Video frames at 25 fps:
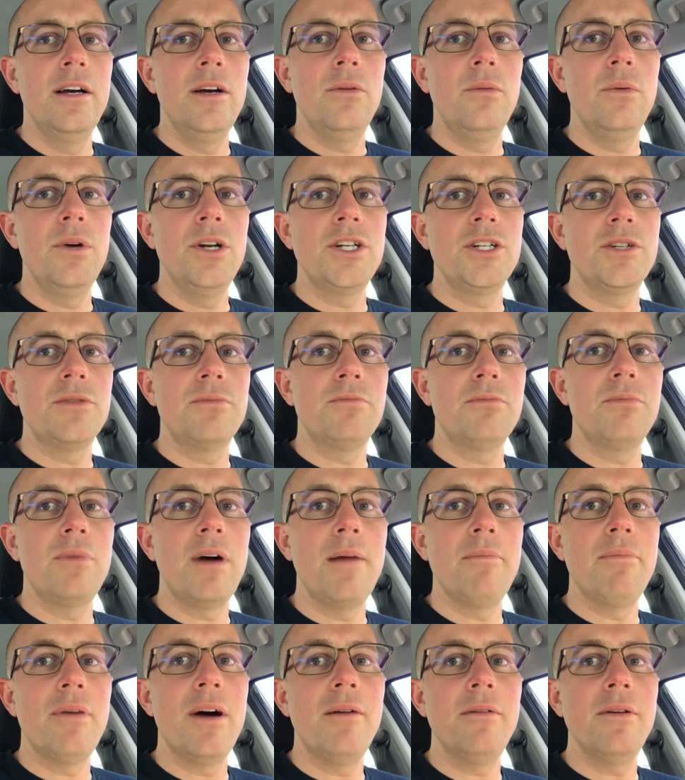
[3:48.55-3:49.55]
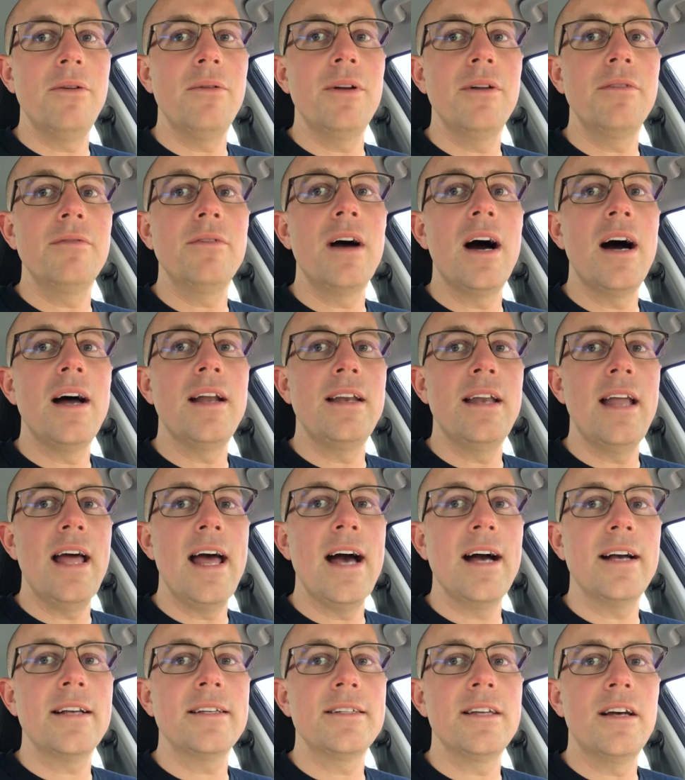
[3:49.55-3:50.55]
which I probably would have gotten
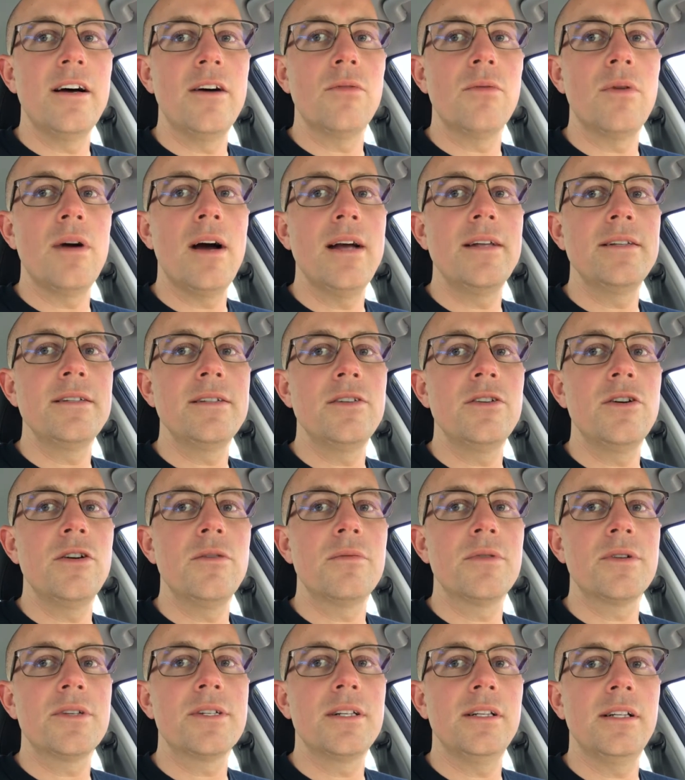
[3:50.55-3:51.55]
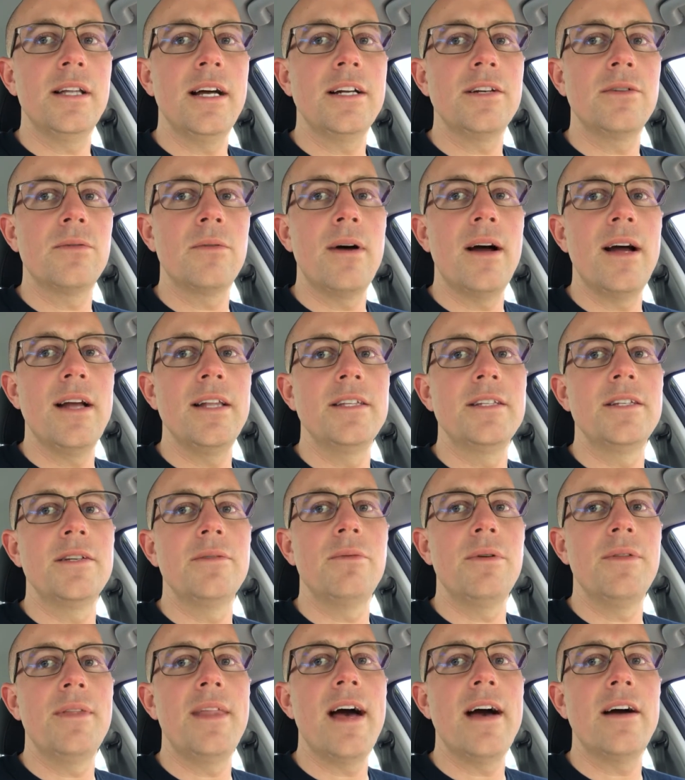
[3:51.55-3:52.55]
XL rides and Uber Select rides
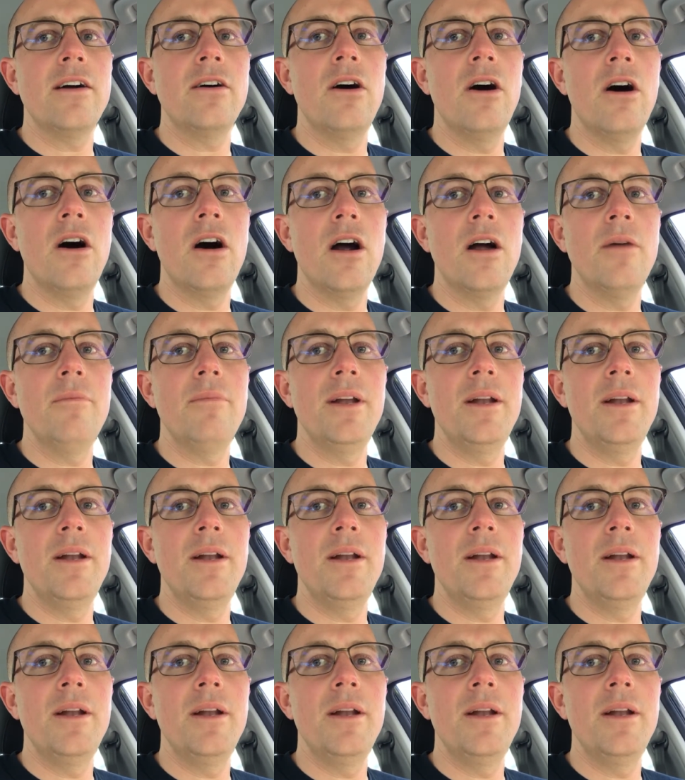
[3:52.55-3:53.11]
with that car.